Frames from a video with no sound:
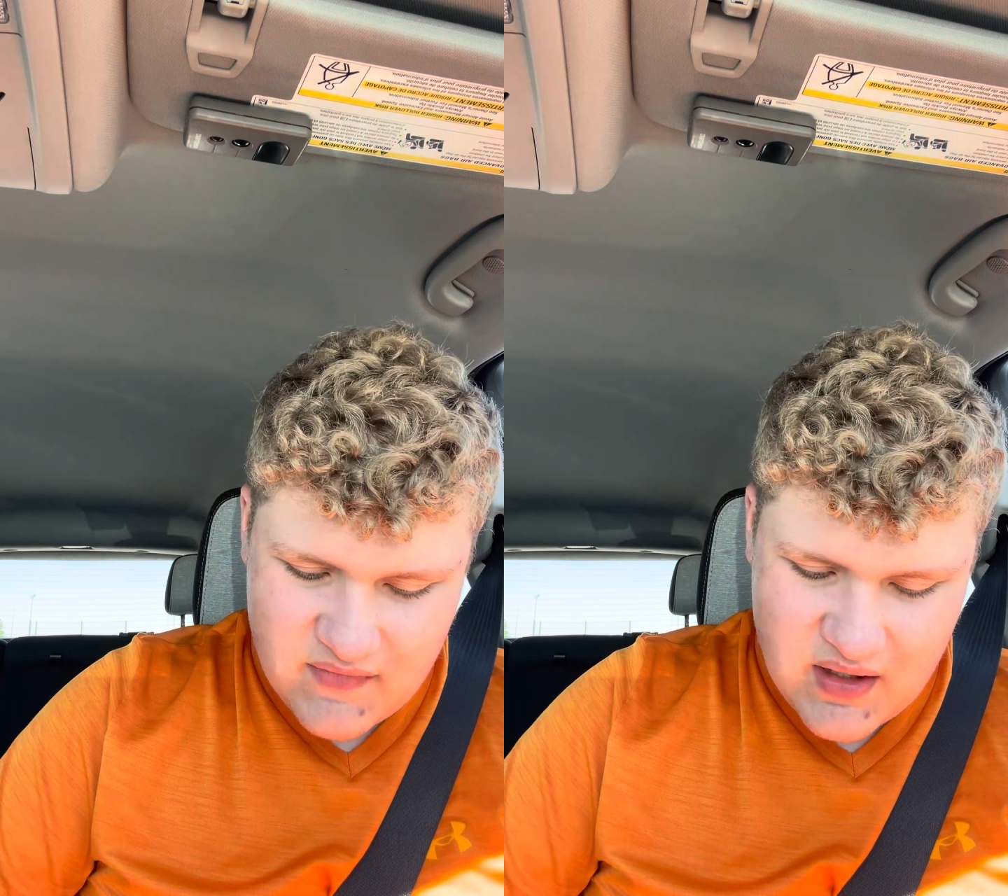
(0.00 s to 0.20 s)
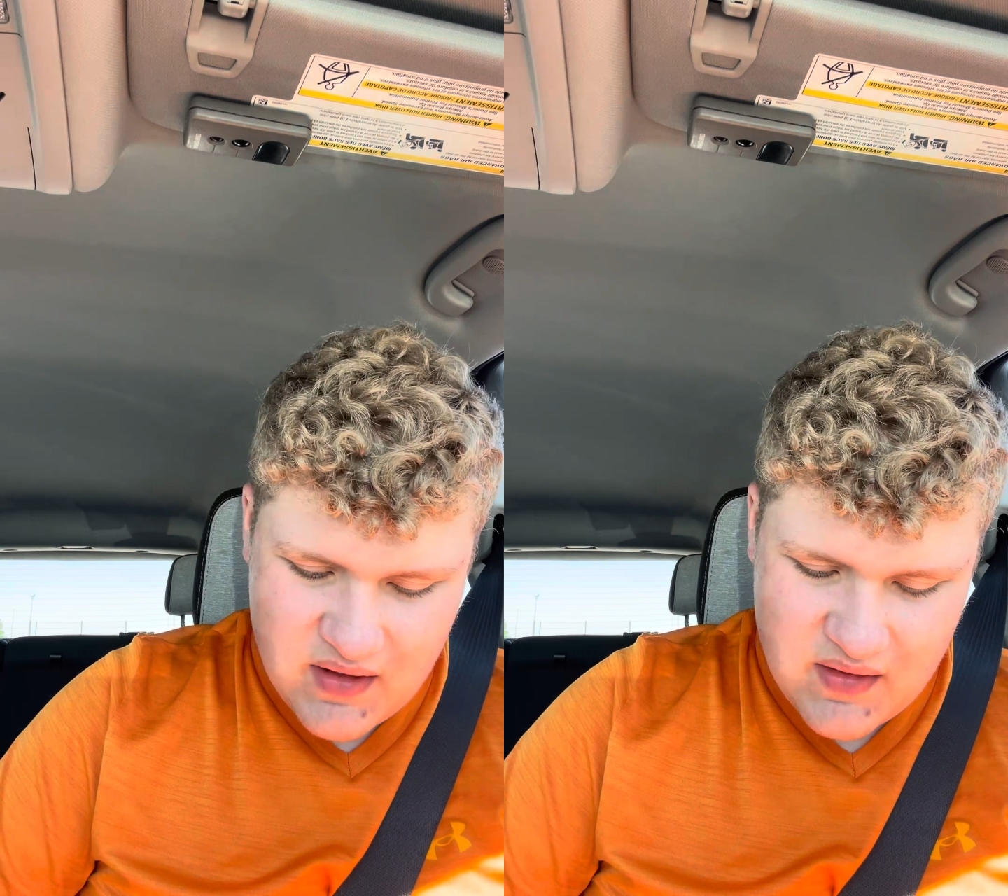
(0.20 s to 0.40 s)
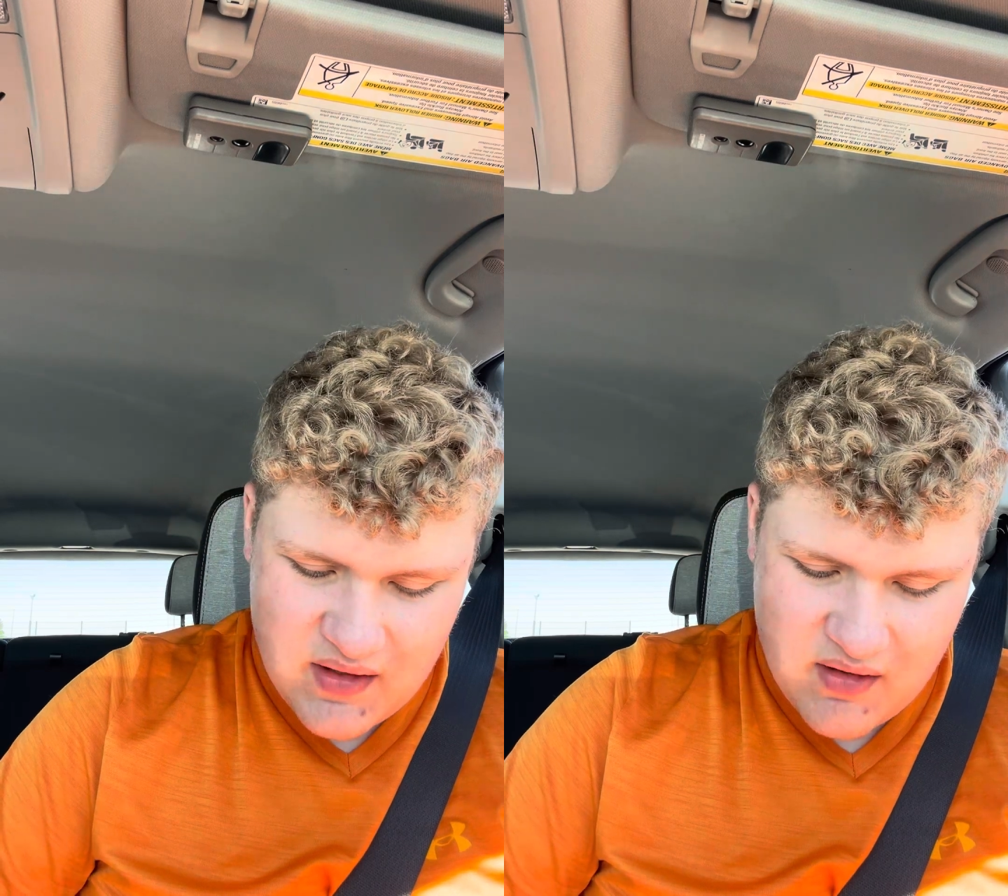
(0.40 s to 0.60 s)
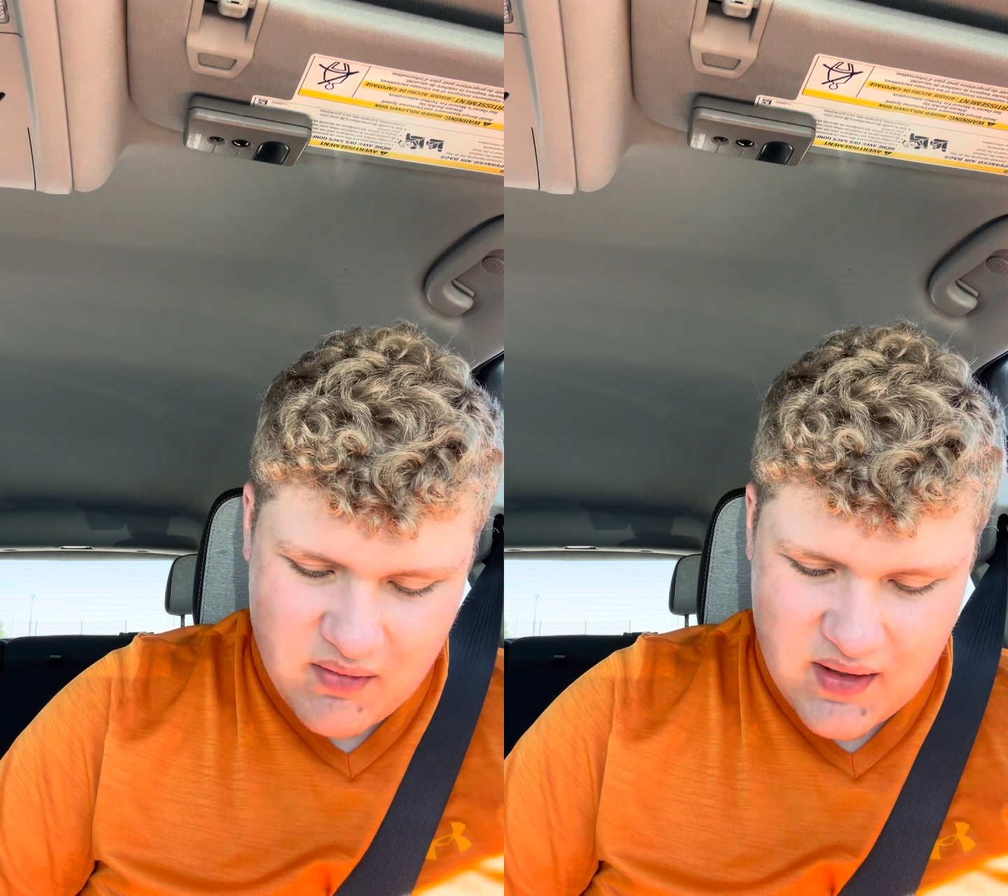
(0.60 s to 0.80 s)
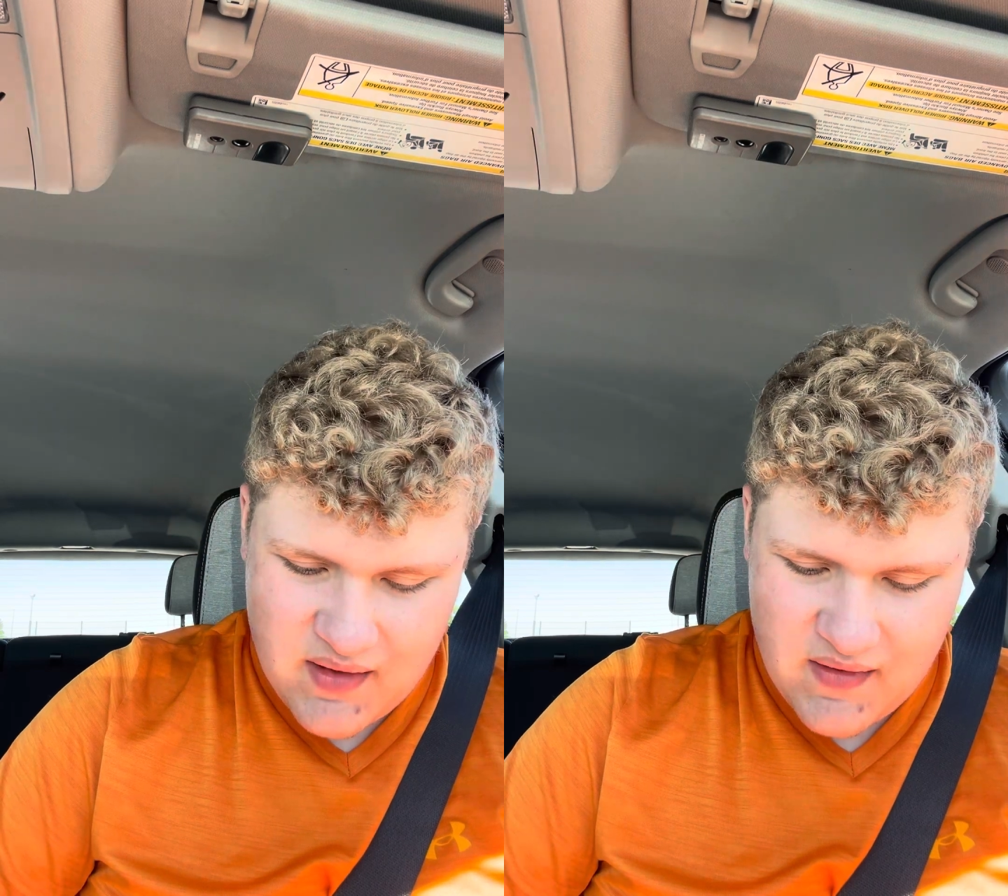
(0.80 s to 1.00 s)
And
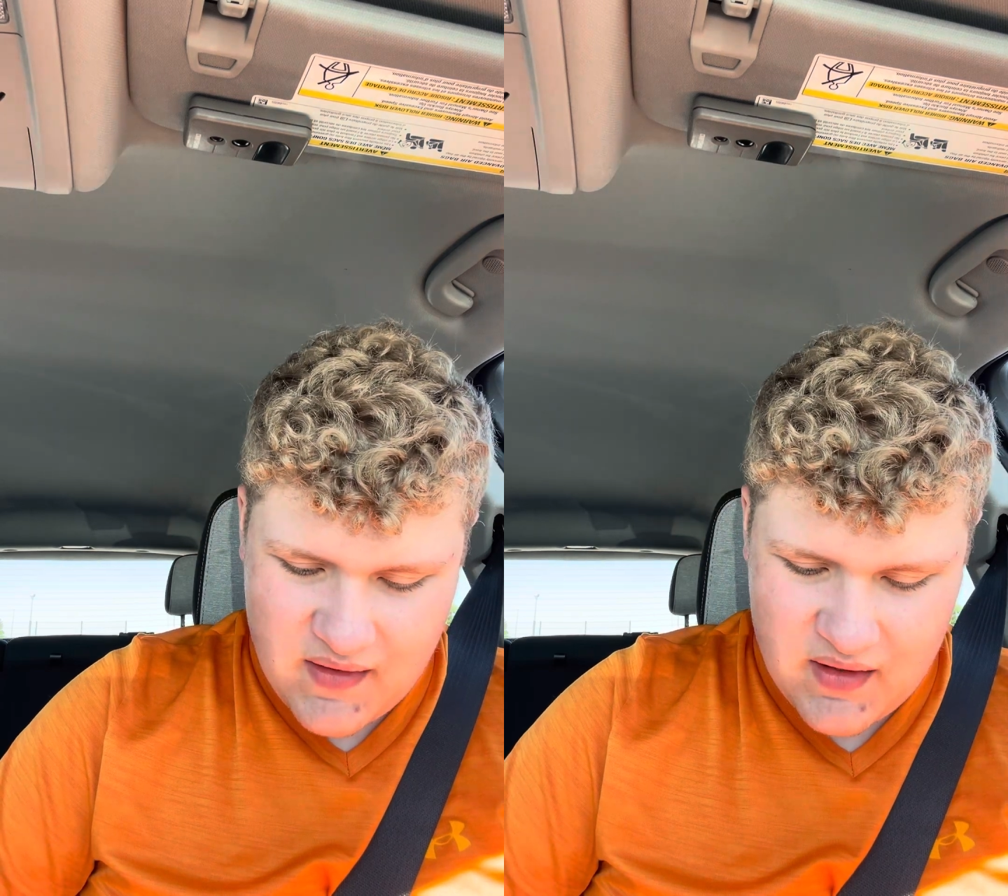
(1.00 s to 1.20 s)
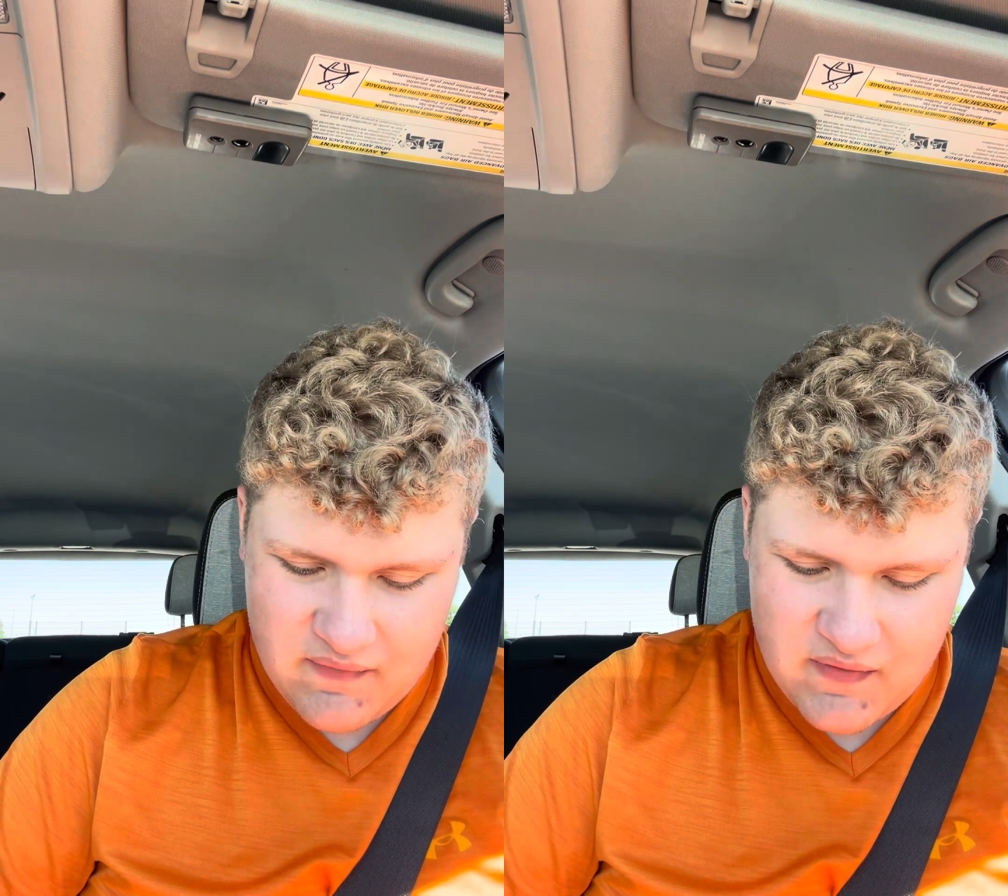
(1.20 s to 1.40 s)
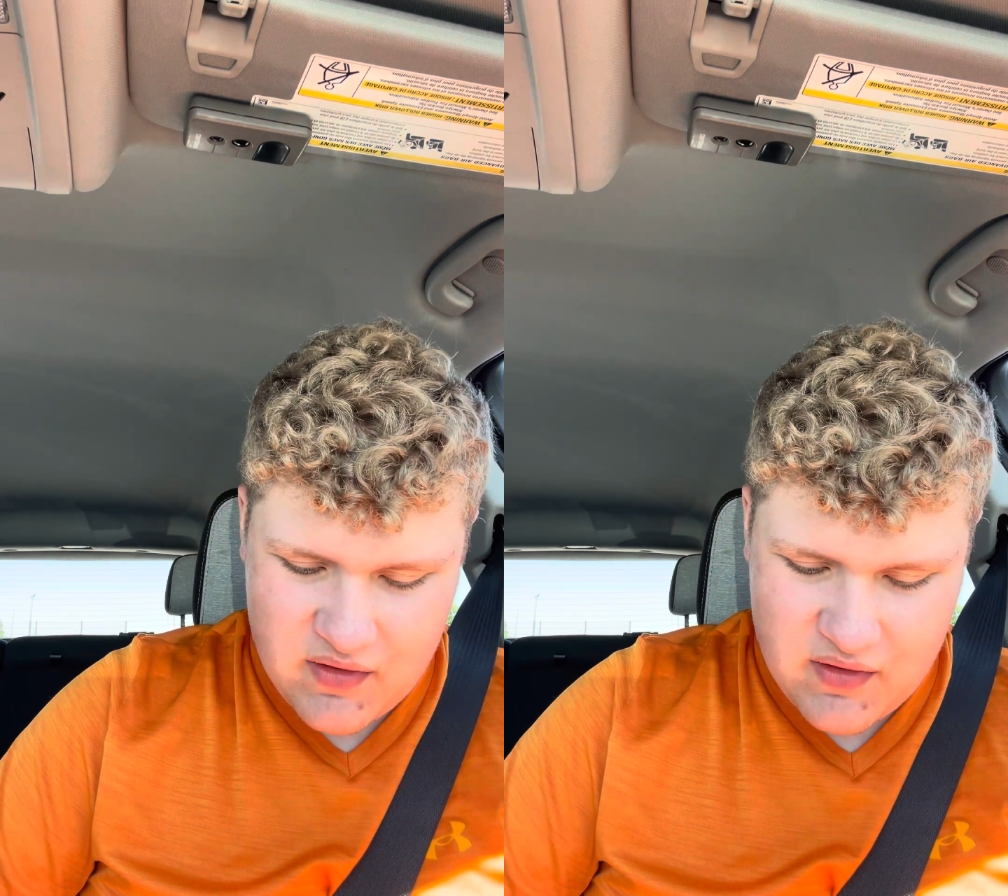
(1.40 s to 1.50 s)
if you